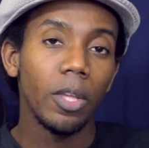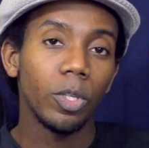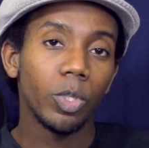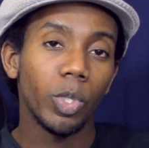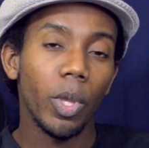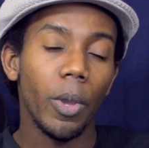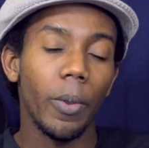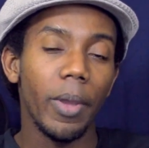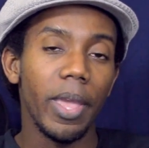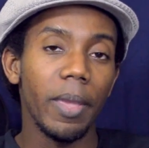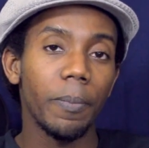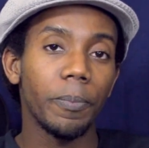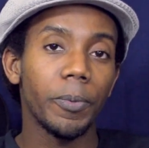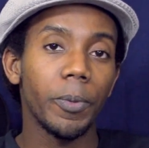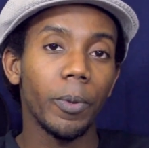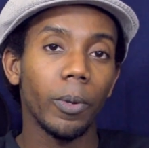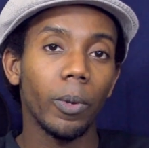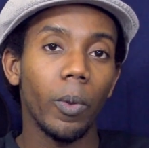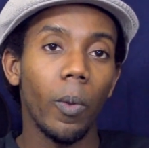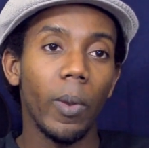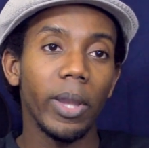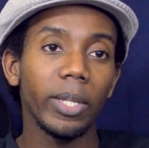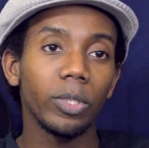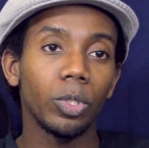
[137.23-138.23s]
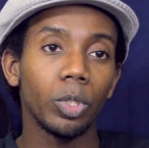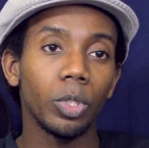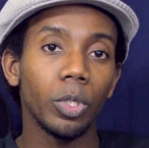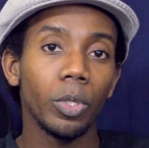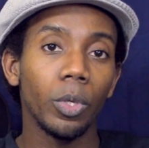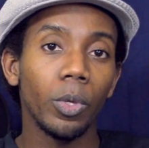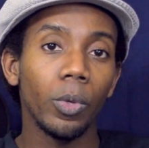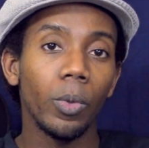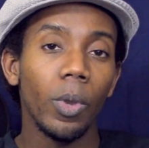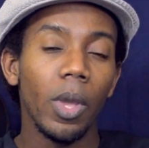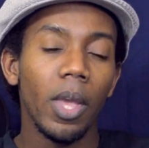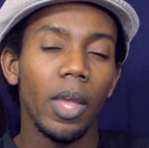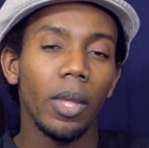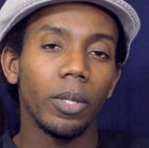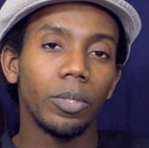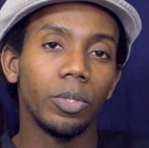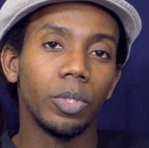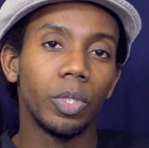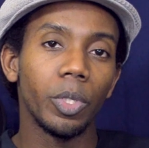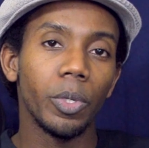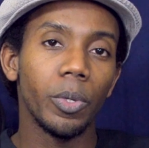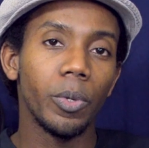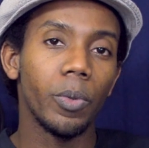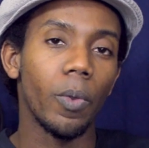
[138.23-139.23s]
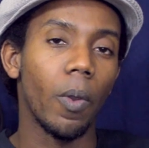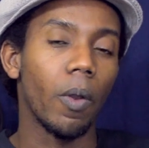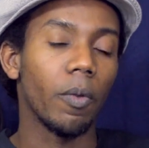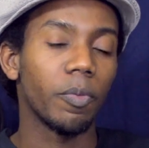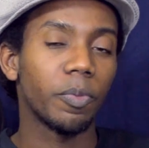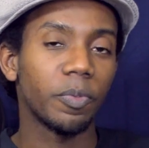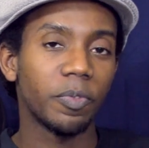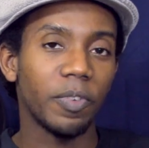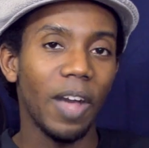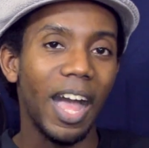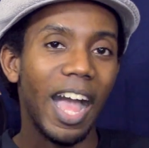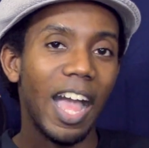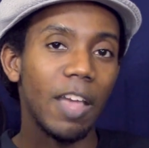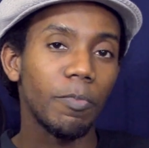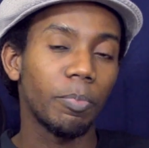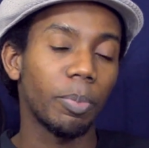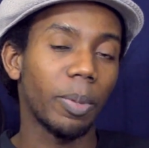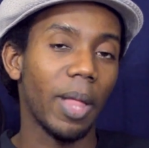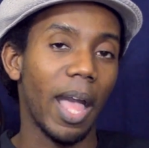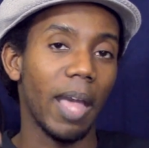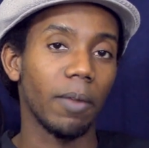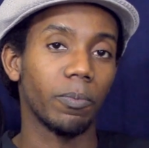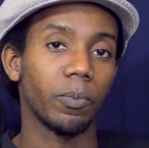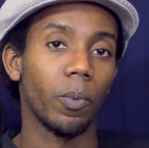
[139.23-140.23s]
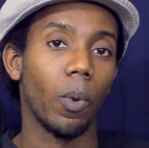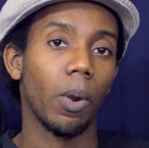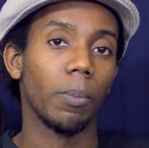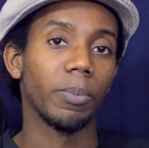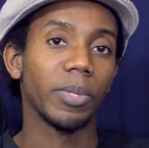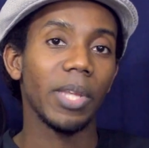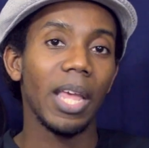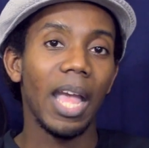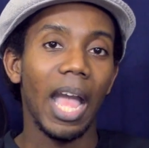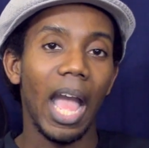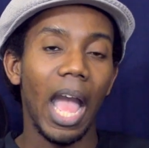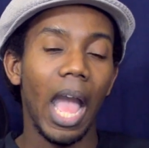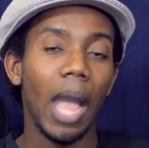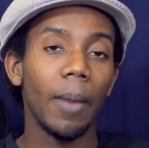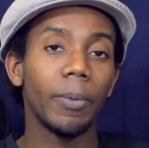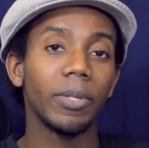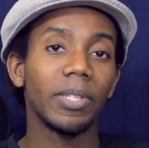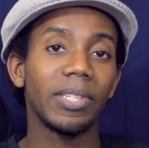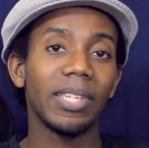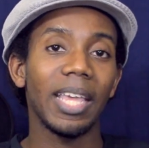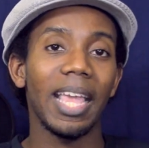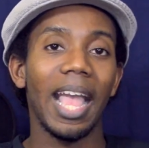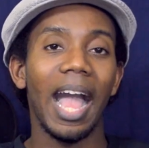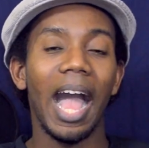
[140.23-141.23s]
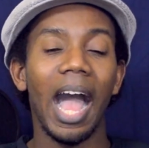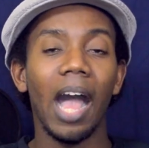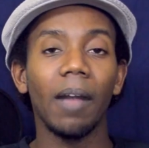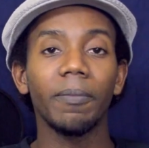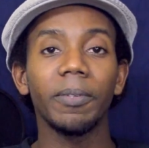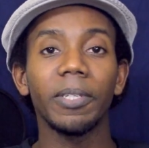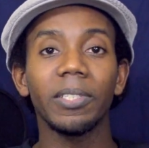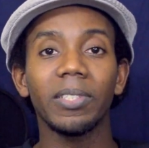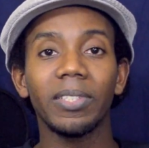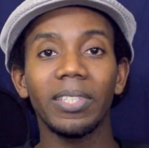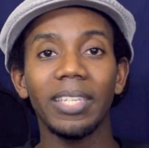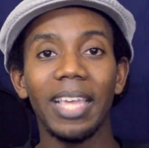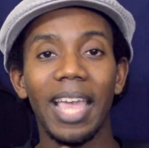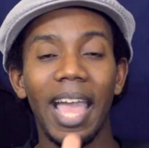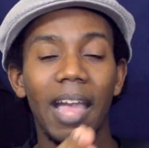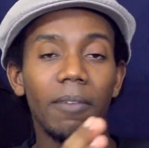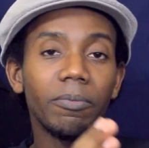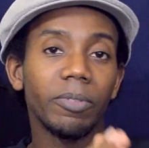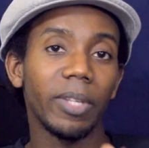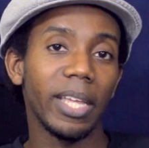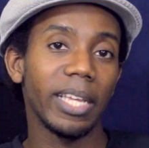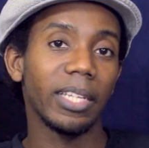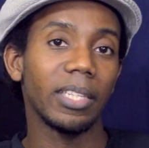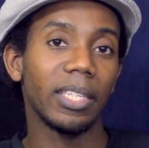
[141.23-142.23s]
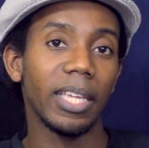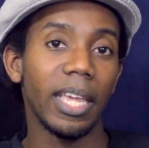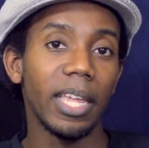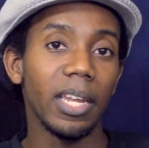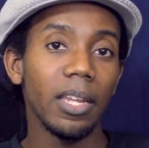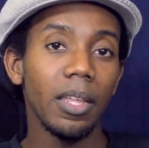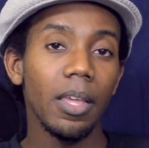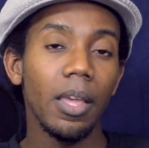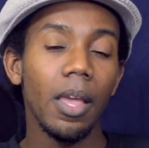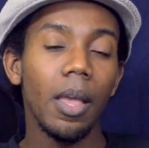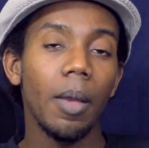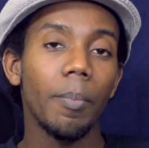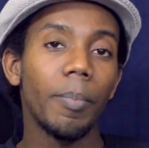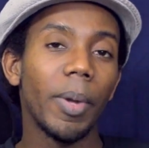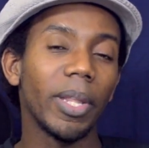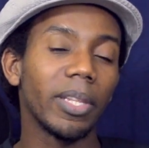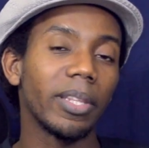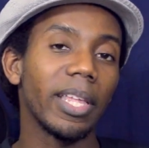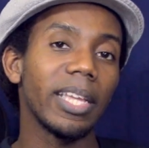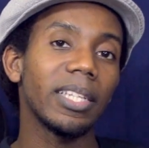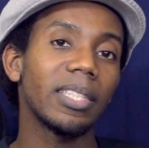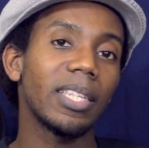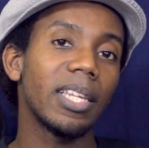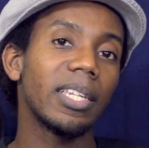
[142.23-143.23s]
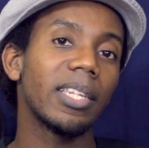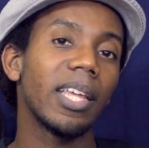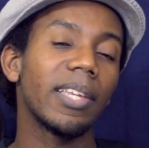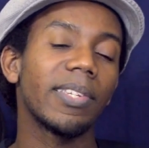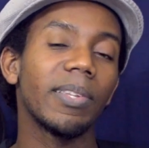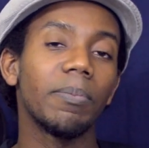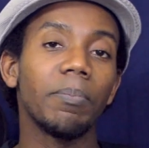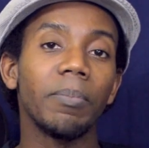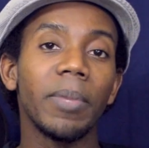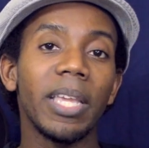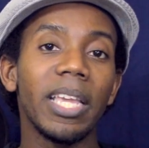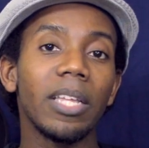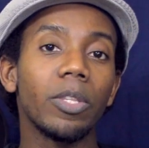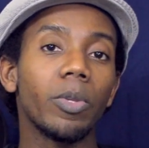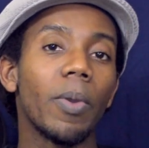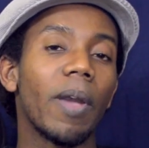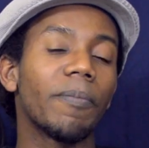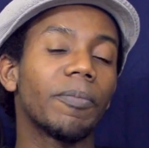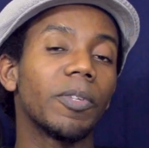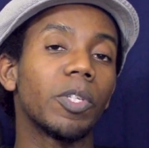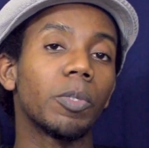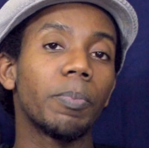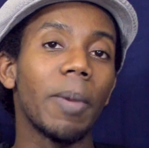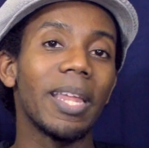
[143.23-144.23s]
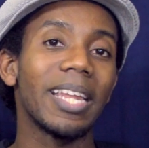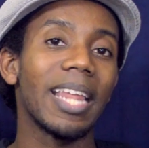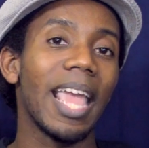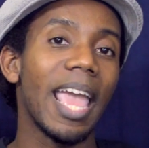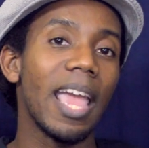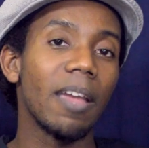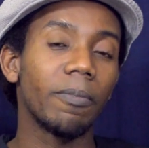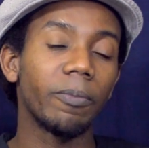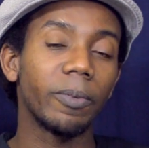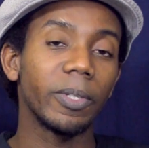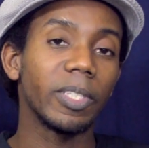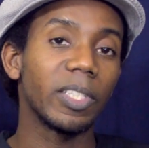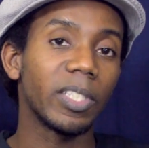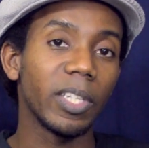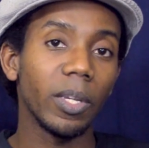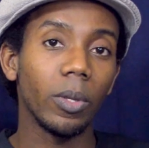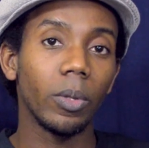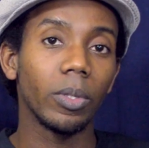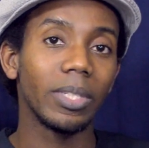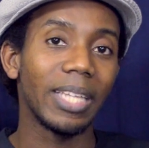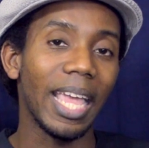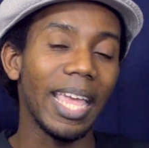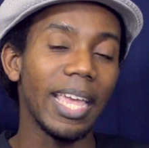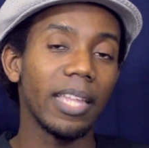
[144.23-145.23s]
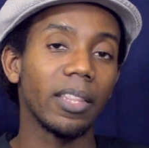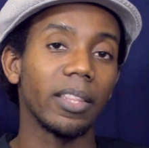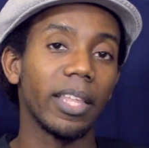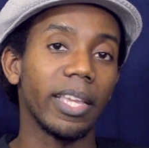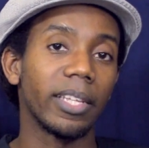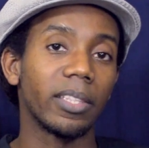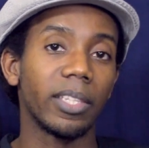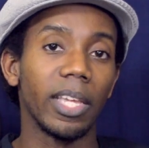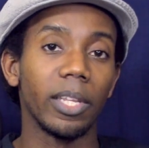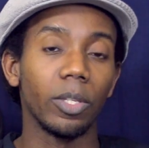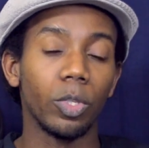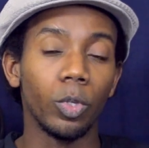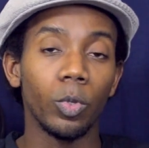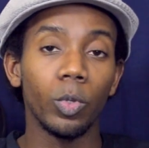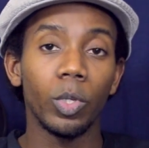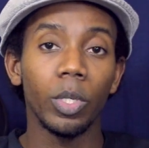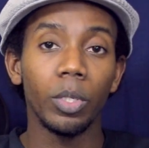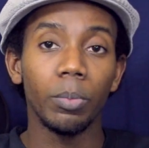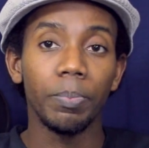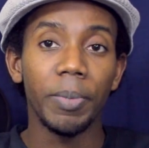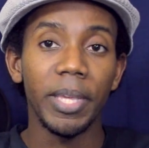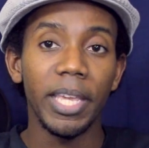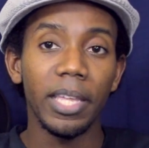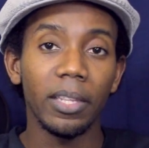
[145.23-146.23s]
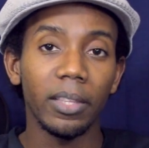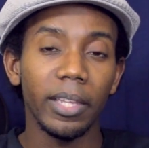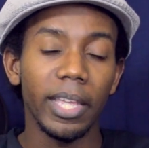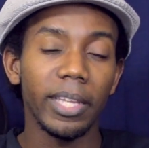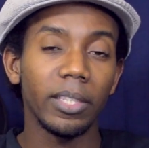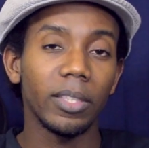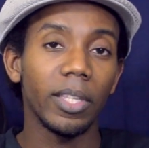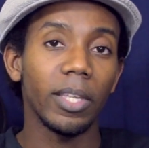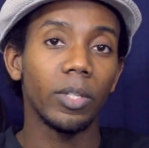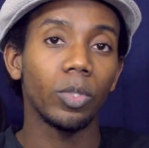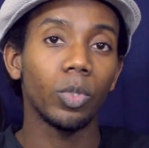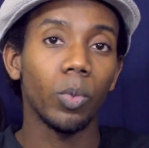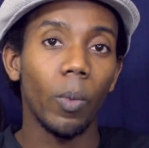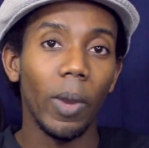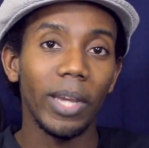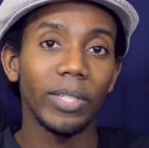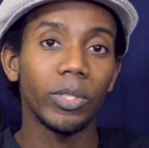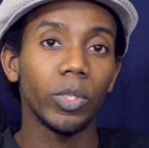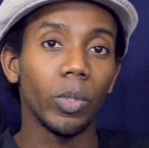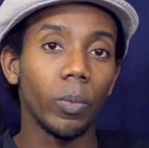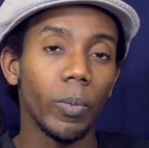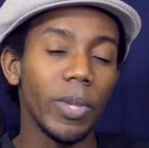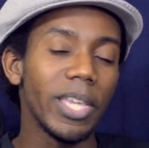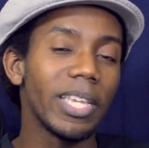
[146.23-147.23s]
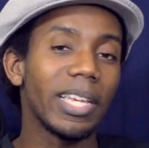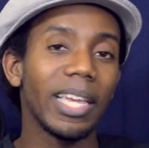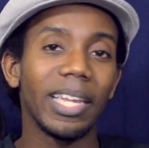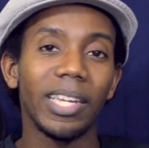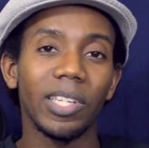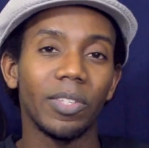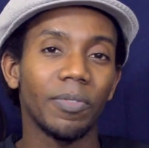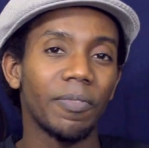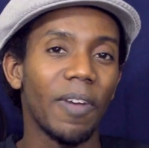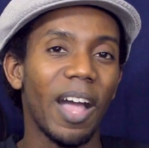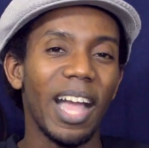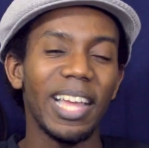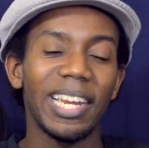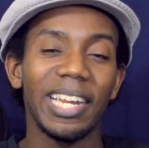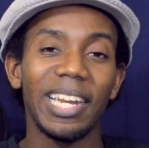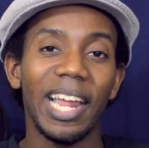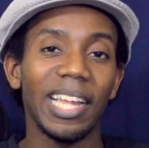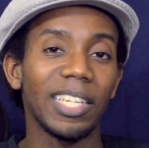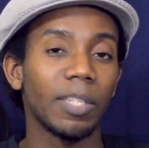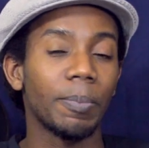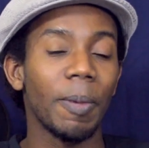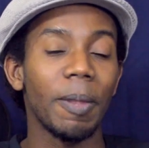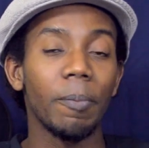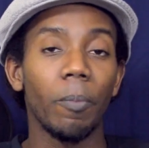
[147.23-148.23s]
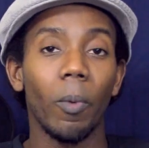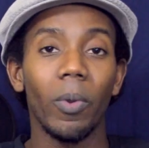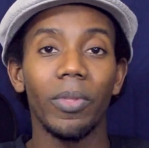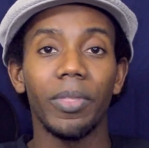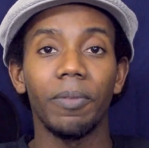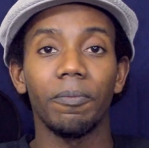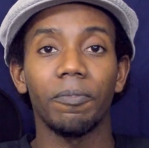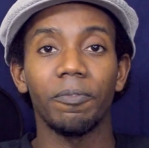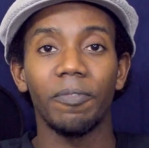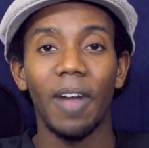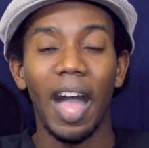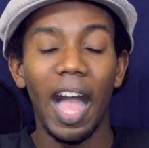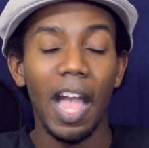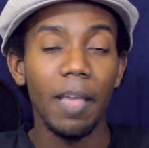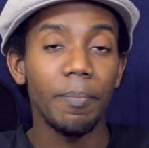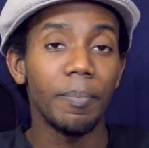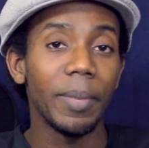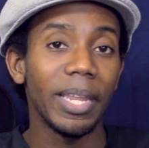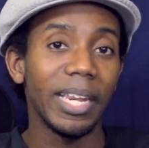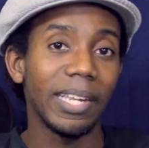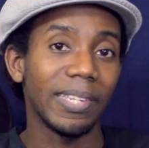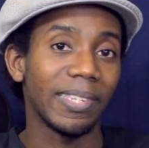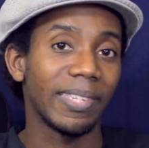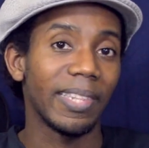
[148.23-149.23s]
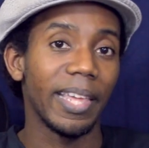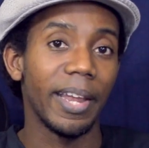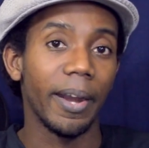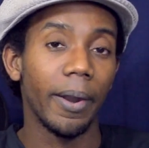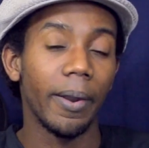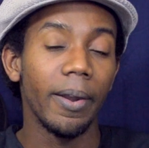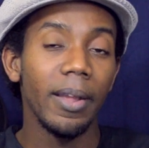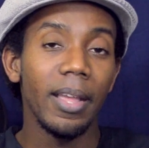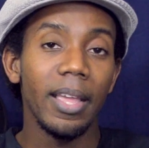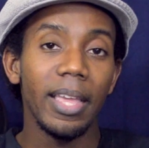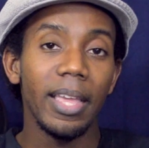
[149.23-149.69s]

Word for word: So if you're going to do five platforms, I would say obviously have LinkedIn, but LinkedIn doesn't mean you have to spend every single day in LinkedIn. You could be in LinkedIn twice a week and it's fine and not spend more than five minutes there